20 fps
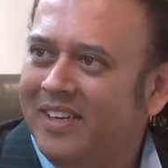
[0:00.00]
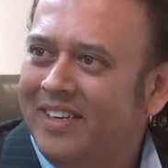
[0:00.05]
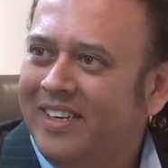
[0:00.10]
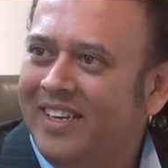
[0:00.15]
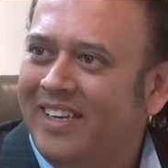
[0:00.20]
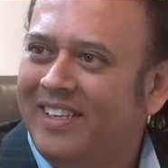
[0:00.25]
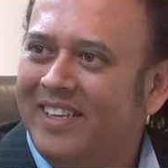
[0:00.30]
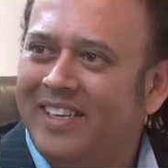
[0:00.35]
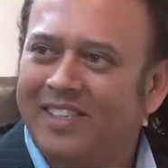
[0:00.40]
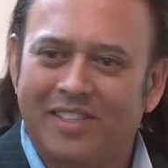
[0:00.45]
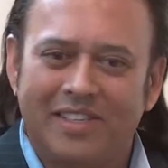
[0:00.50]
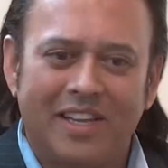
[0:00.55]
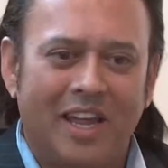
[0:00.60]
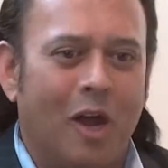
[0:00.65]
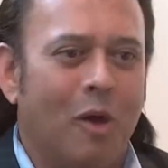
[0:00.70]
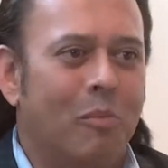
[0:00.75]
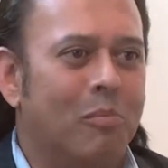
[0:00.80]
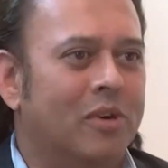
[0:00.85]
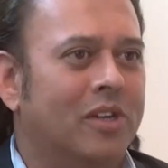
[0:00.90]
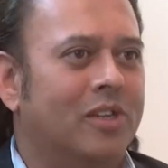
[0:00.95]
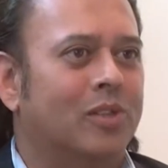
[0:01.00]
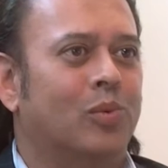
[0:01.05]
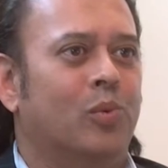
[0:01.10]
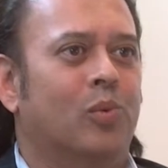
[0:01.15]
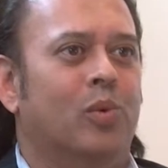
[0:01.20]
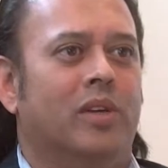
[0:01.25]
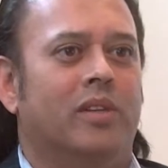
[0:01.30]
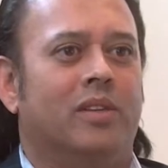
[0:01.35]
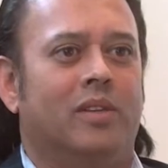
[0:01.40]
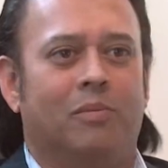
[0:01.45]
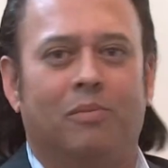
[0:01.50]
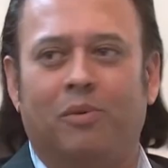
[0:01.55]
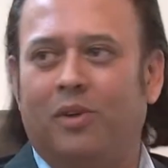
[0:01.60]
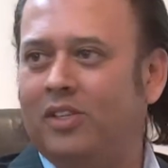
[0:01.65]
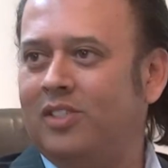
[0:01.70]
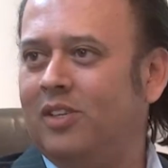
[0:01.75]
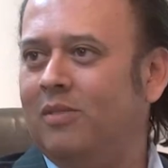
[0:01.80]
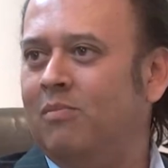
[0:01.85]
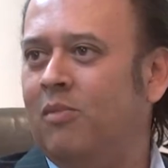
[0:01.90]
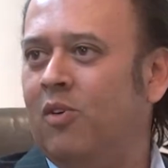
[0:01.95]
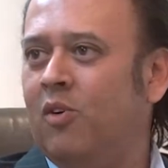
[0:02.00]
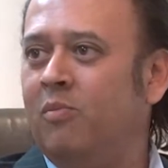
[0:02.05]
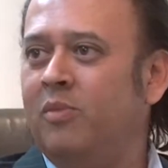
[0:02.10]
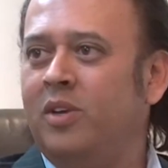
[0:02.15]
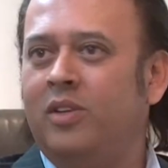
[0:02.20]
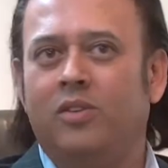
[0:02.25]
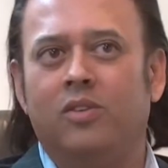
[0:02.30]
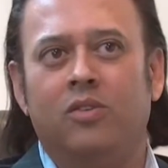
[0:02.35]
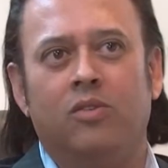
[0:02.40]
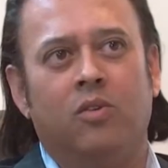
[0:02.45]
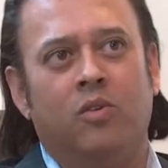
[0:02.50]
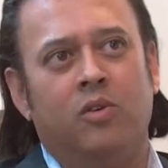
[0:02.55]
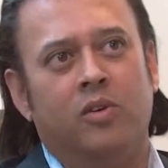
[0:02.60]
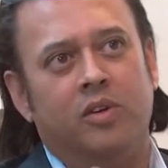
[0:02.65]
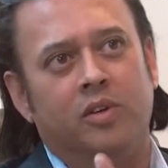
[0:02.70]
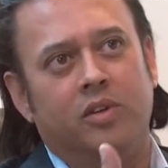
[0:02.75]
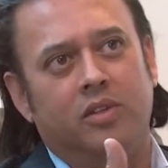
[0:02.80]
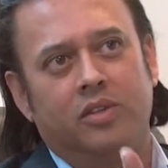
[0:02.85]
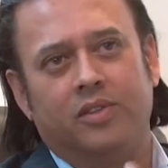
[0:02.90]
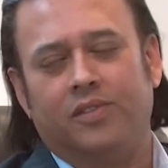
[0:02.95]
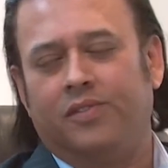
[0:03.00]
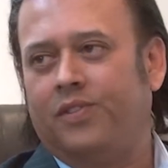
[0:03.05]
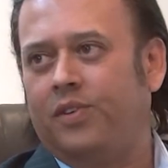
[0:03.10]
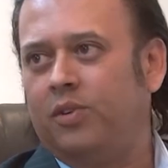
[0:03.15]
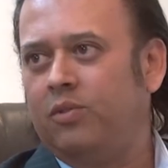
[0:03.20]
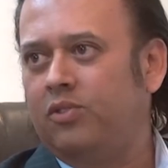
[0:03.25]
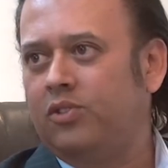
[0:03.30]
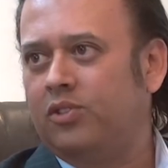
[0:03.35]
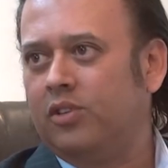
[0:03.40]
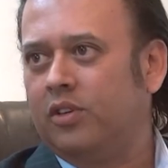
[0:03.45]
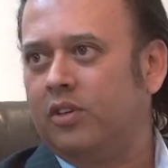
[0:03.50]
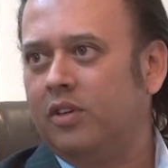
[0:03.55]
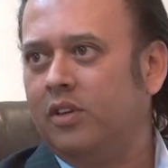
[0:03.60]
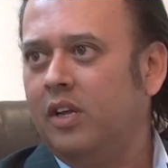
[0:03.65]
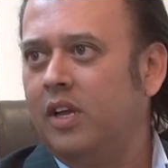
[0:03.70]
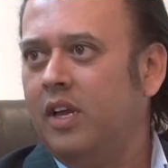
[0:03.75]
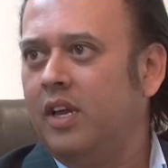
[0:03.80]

It doesn't help us with the present moment nor the future.